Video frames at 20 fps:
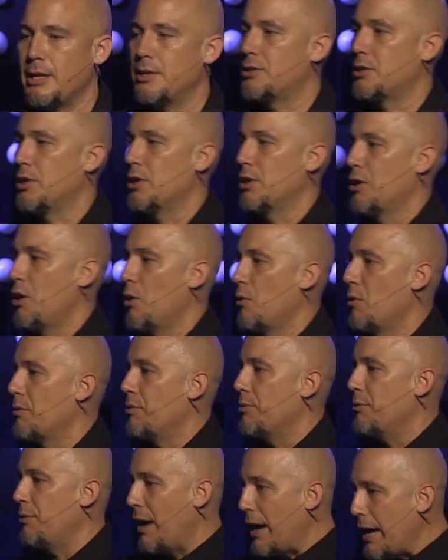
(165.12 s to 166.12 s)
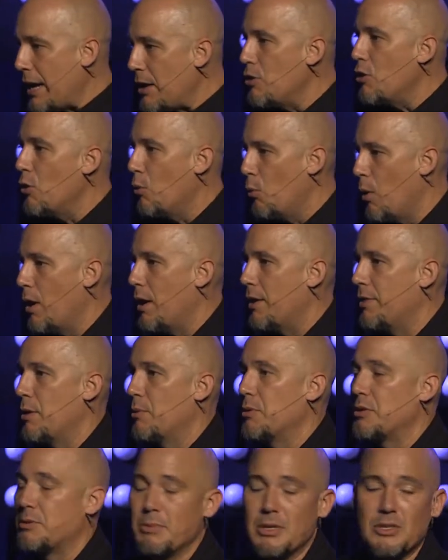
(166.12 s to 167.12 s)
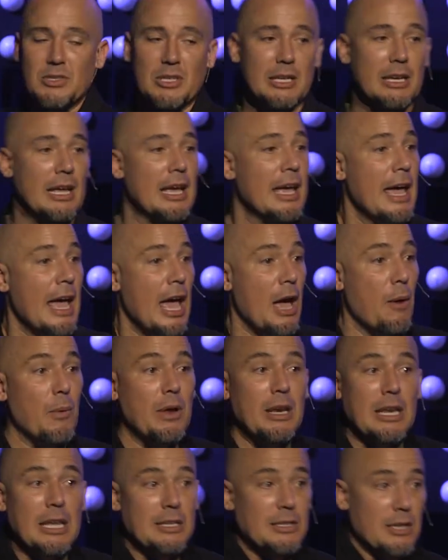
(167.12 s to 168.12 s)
He's going to go and find the one that was missing. And when he